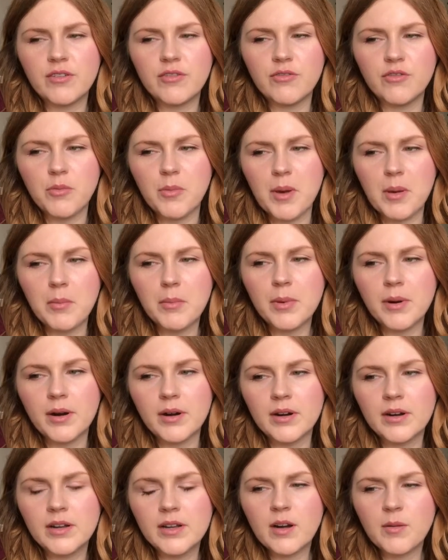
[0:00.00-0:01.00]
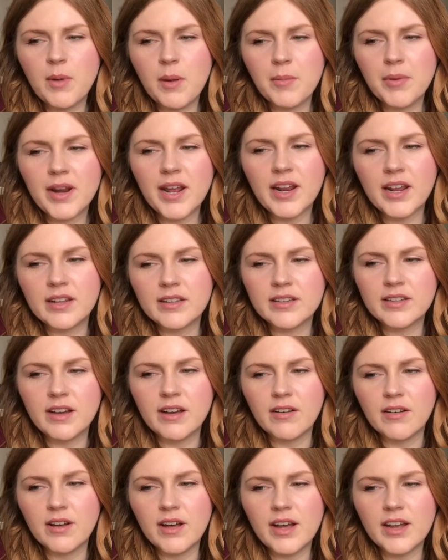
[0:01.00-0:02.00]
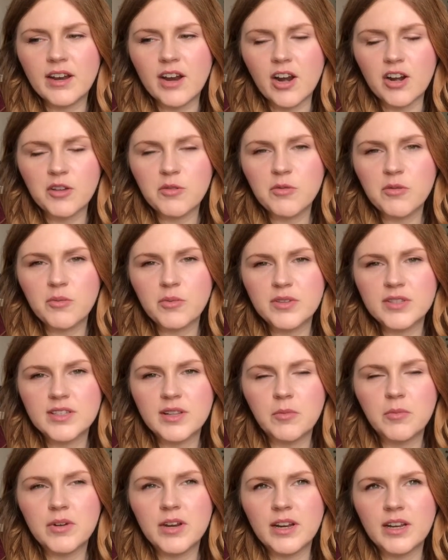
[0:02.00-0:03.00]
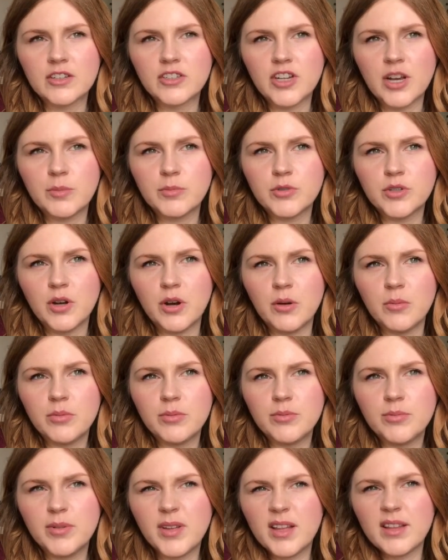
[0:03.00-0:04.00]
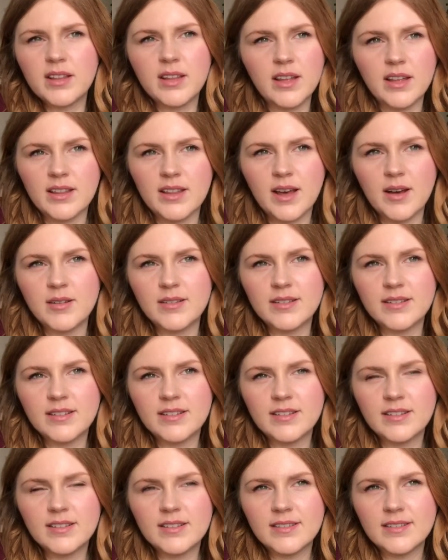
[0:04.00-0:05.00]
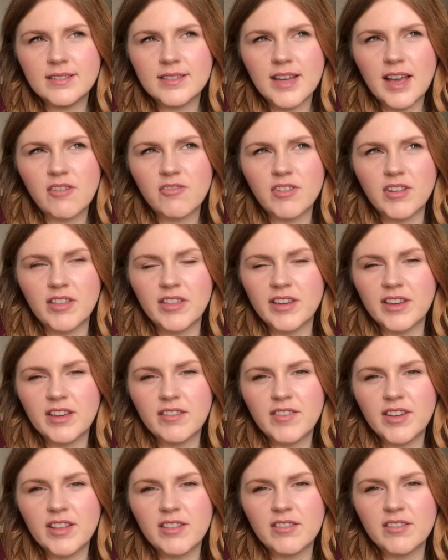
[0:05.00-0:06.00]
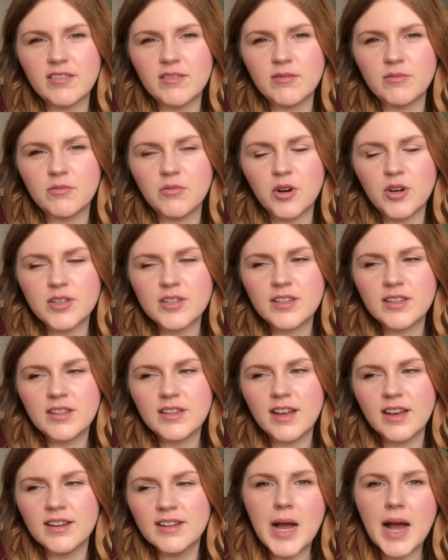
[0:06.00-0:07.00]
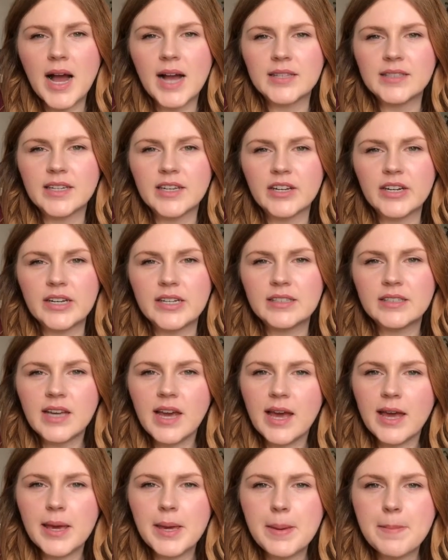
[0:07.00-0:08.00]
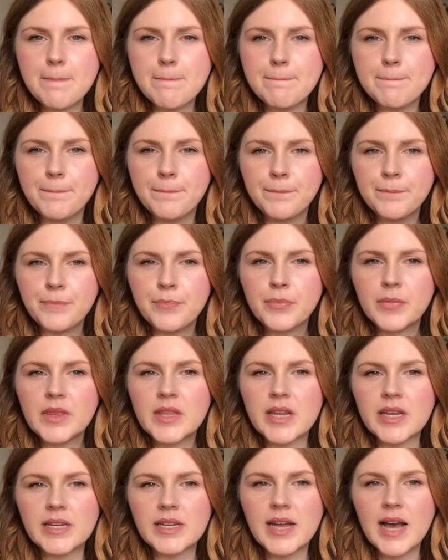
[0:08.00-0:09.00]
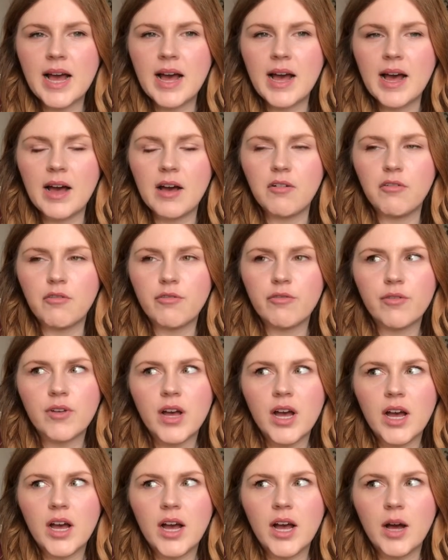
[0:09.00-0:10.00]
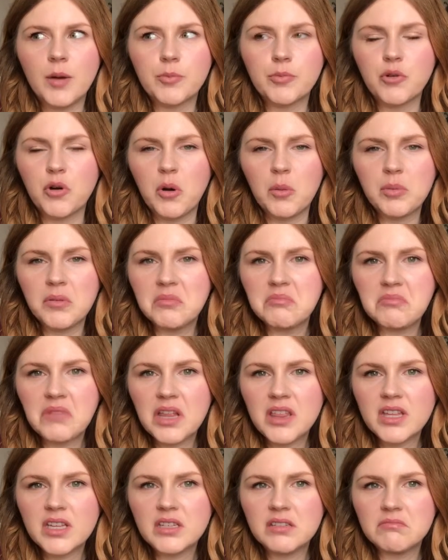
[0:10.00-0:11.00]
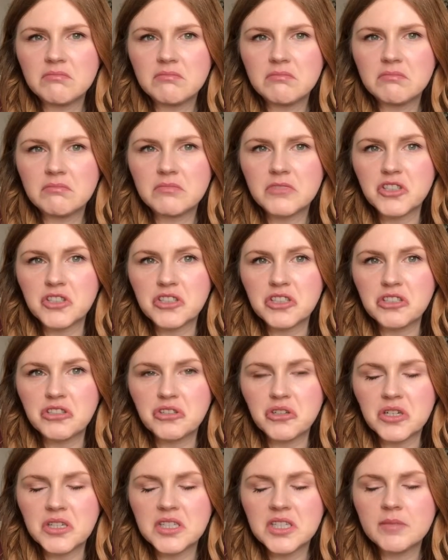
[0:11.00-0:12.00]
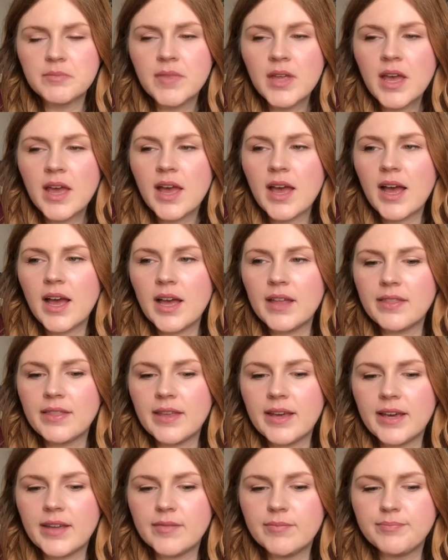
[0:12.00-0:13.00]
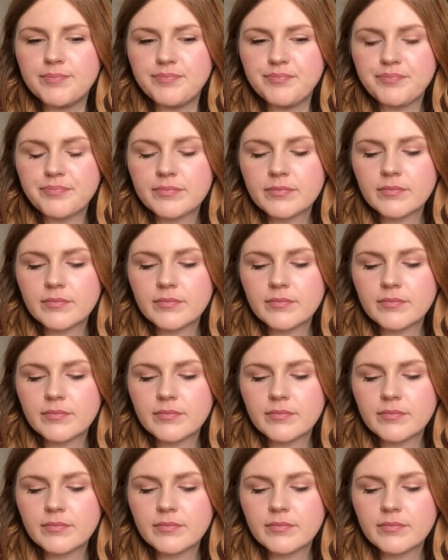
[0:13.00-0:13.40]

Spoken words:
remember. I remember getting into an argument with someone in a chip shop, but that can't really think of anything worse than that. I had a great time, didn't have a problem with it, just enjoyed it. And then